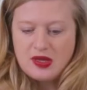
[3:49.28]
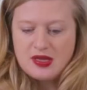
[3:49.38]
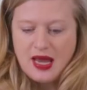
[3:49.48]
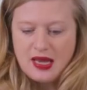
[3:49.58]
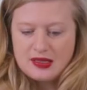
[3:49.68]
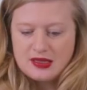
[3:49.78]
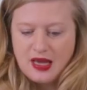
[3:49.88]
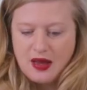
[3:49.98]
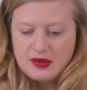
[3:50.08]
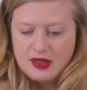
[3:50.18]
the next
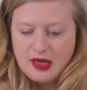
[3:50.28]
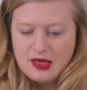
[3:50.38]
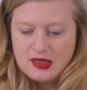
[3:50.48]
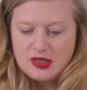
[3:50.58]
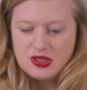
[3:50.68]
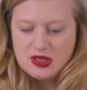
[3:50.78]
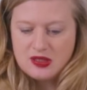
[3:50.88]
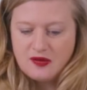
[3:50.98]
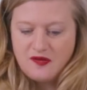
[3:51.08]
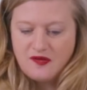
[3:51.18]
step to this is
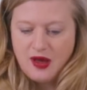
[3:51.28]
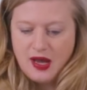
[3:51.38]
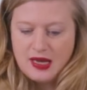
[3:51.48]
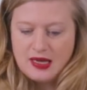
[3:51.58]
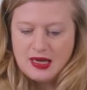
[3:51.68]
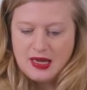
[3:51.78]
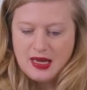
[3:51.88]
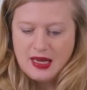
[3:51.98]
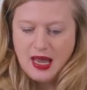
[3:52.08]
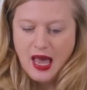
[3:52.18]
just to
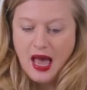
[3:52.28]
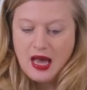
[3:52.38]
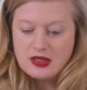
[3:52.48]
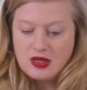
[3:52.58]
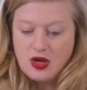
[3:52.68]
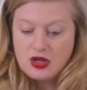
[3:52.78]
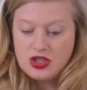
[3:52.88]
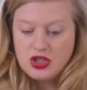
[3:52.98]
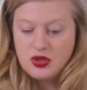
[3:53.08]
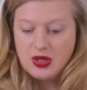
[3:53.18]
finally add our
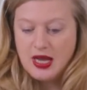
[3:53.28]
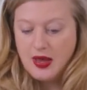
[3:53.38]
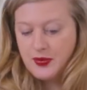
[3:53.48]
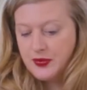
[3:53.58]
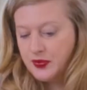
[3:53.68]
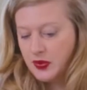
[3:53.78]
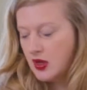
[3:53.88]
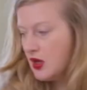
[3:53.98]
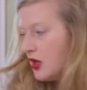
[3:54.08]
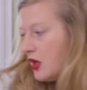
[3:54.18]
shoe clip.
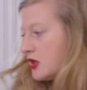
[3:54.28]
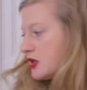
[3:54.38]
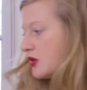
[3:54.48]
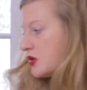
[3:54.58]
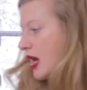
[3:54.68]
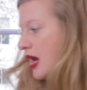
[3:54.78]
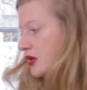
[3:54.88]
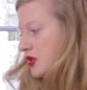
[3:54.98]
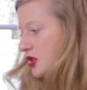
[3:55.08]
So to add our